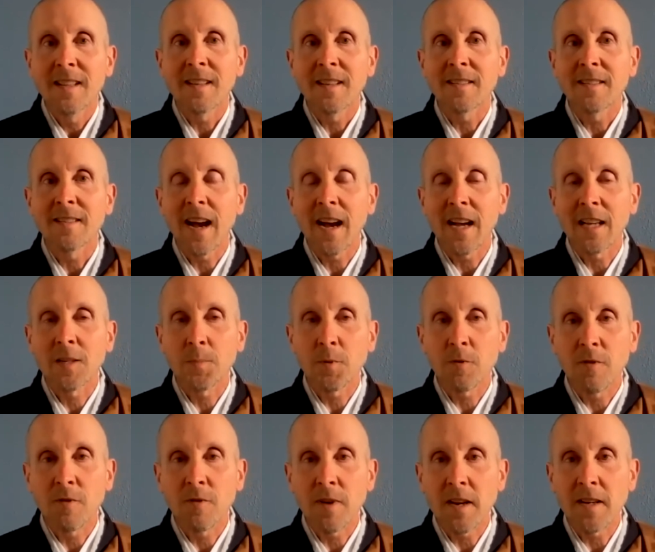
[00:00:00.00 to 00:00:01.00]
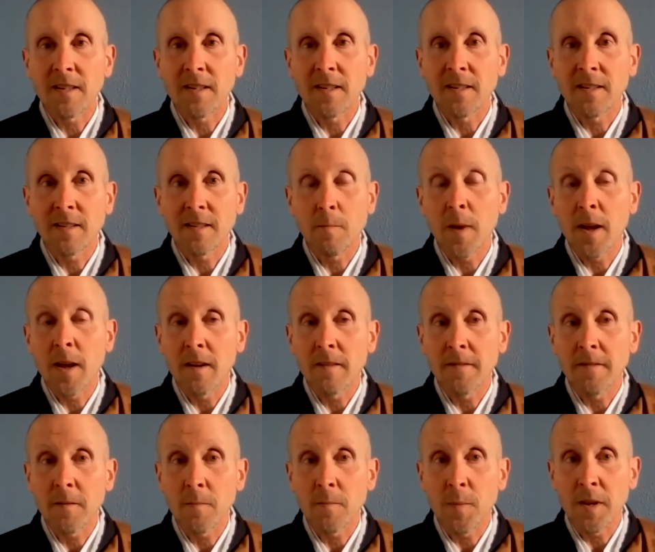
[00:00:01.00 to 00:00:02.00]
these aspirations to
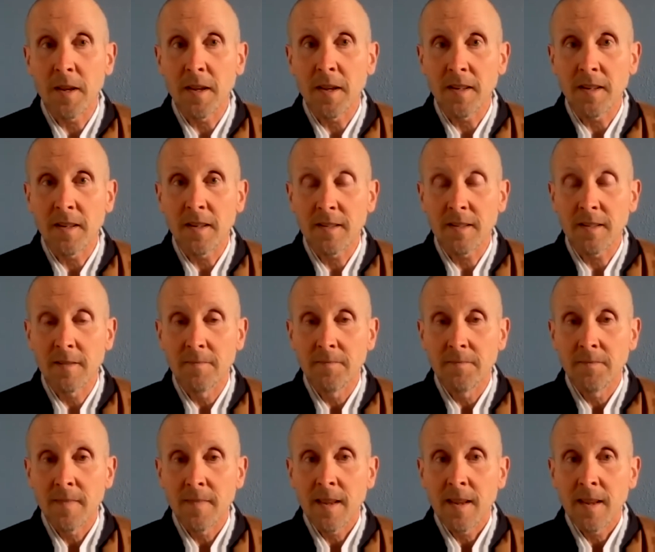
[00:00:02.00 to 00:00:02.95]
benefit beings